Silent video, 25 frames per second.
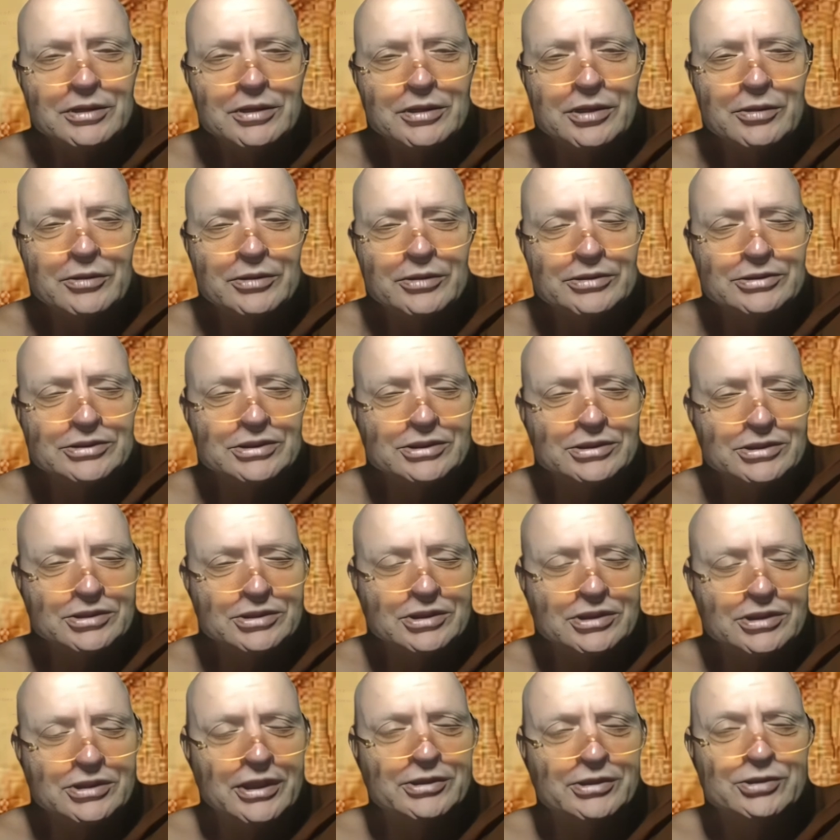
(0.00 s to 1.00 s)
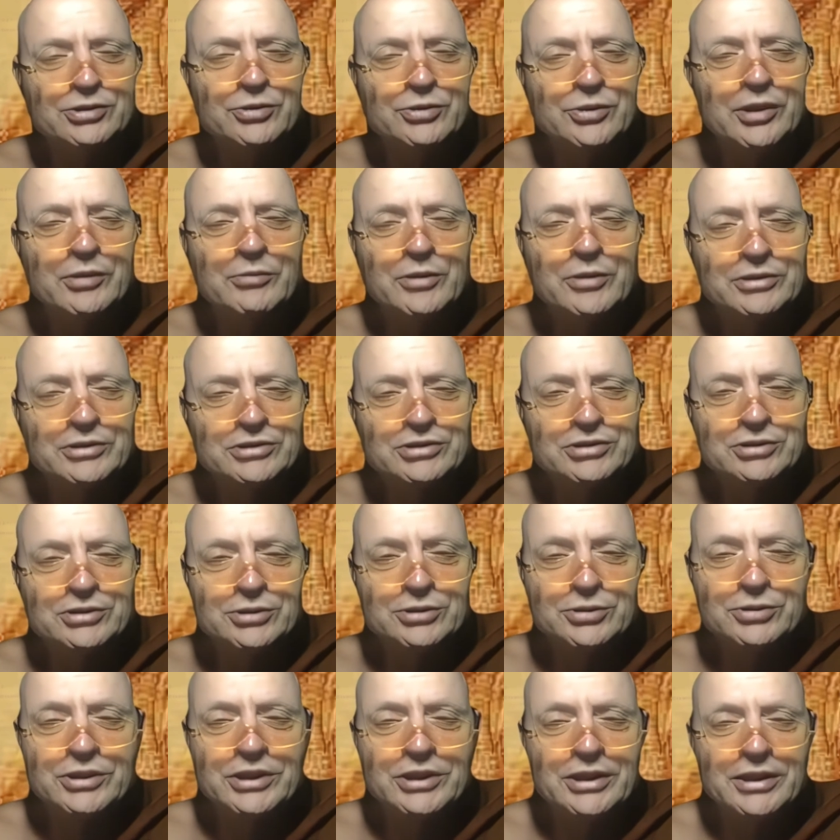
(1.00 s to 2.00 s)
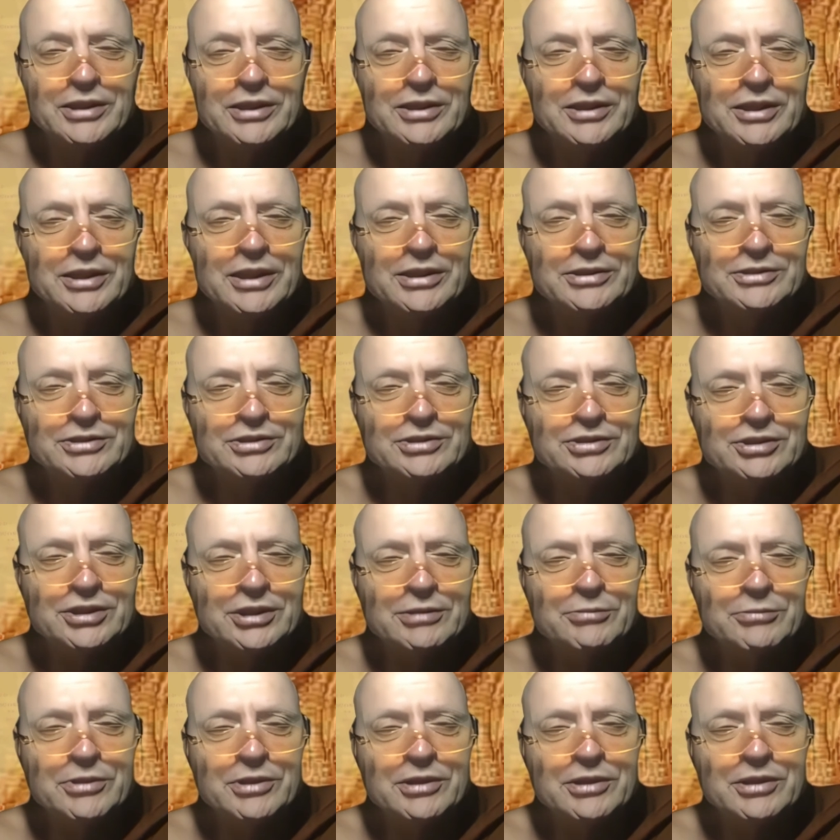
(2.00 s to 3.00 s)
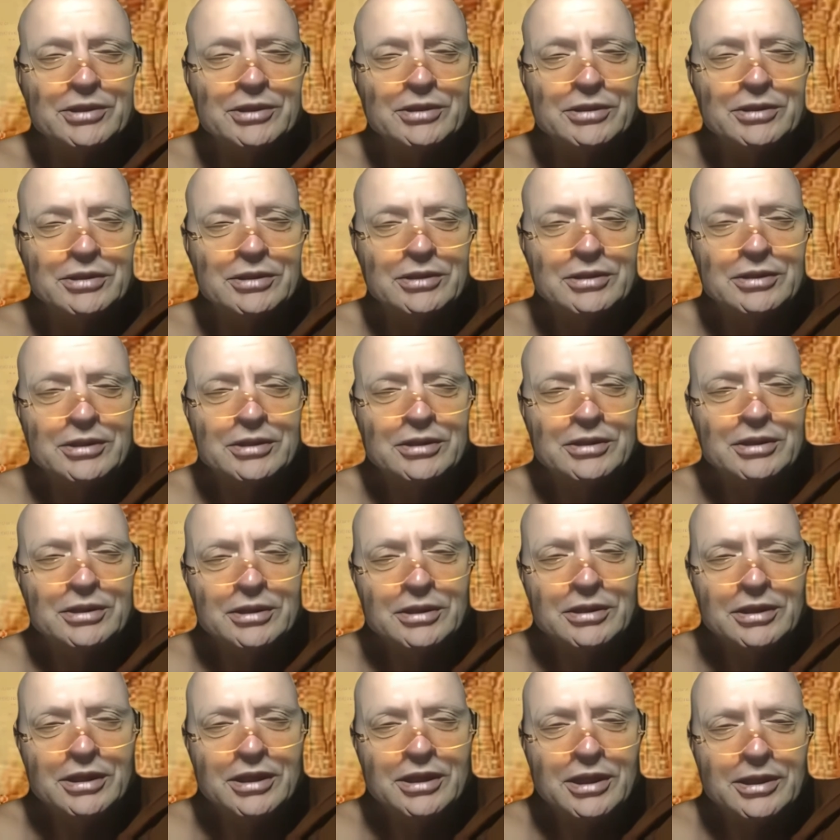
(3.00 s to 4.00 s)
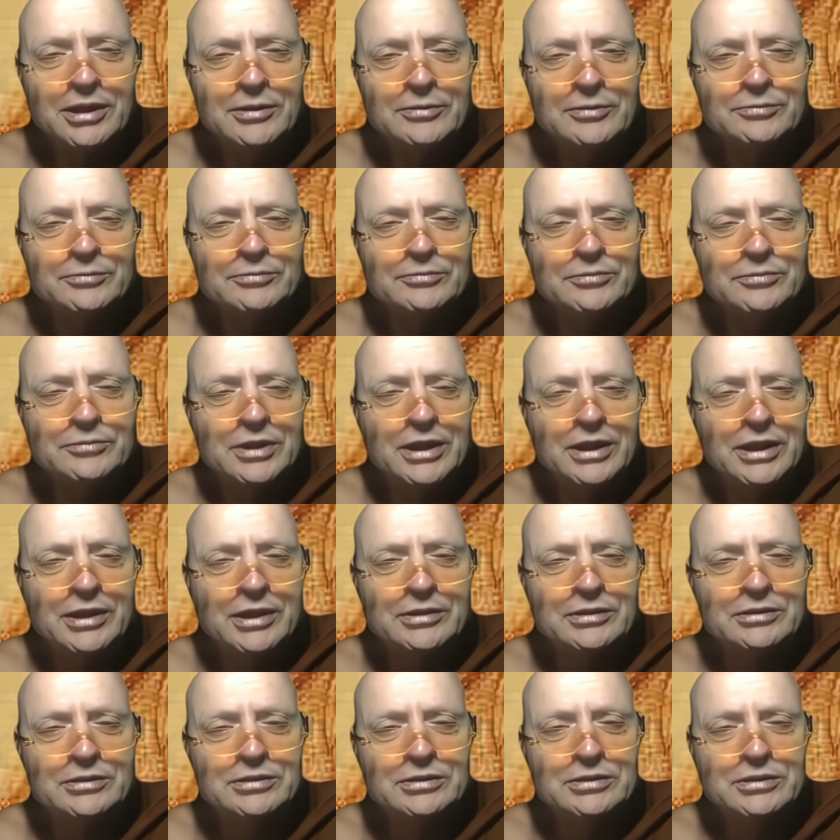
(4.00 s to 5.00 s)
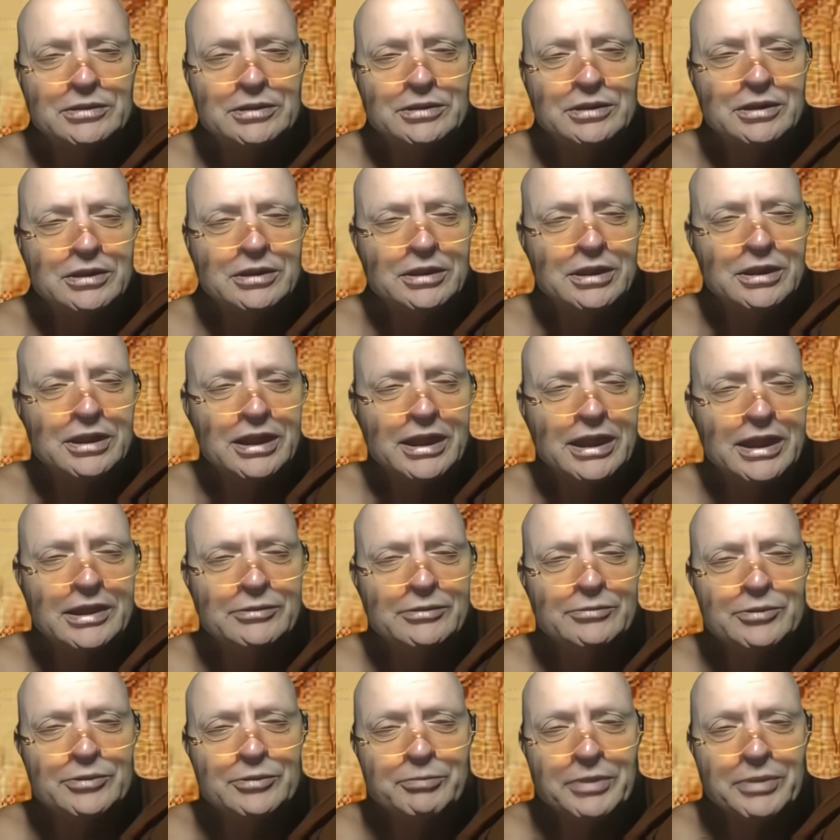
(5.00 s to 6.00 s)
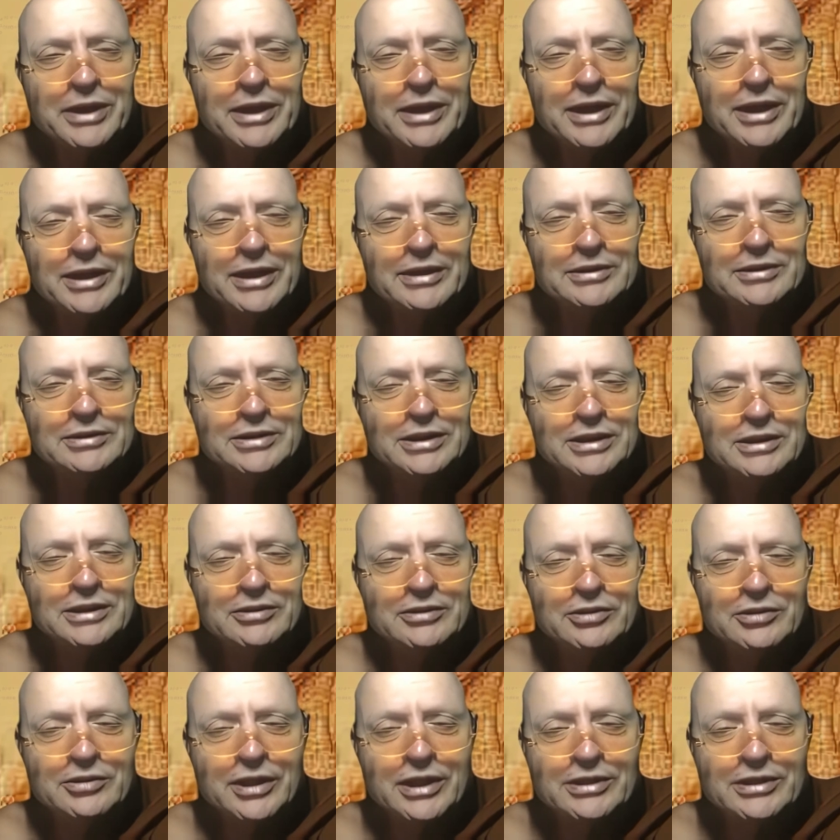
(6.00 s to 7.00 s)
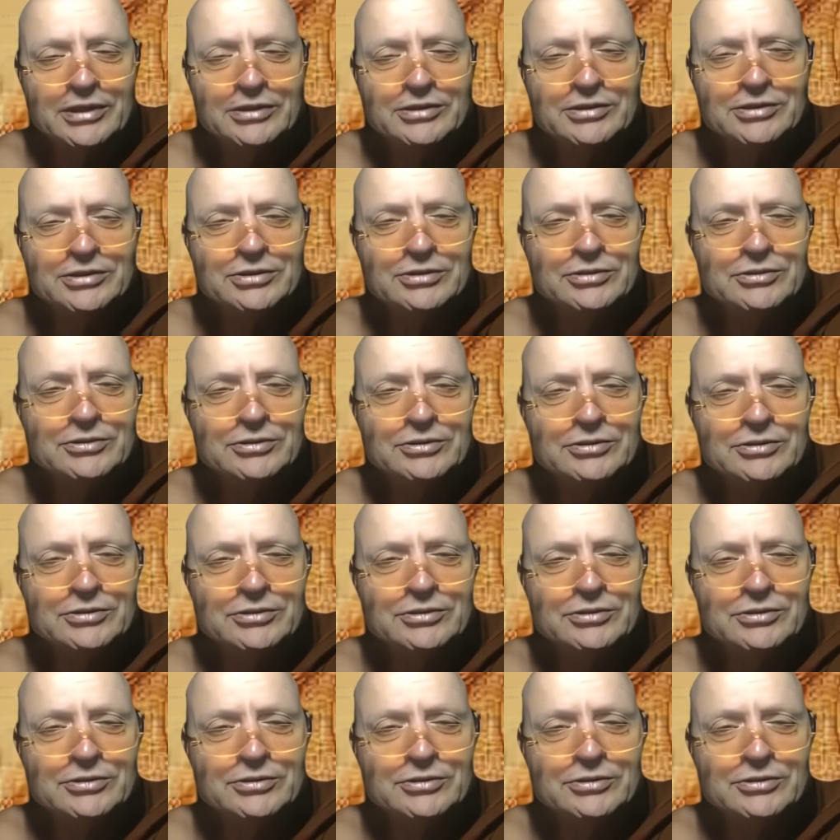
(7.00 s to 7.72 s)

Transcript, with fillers: You know, it's it's like doing one's duty as a samana um, and and repaying debt of gratitude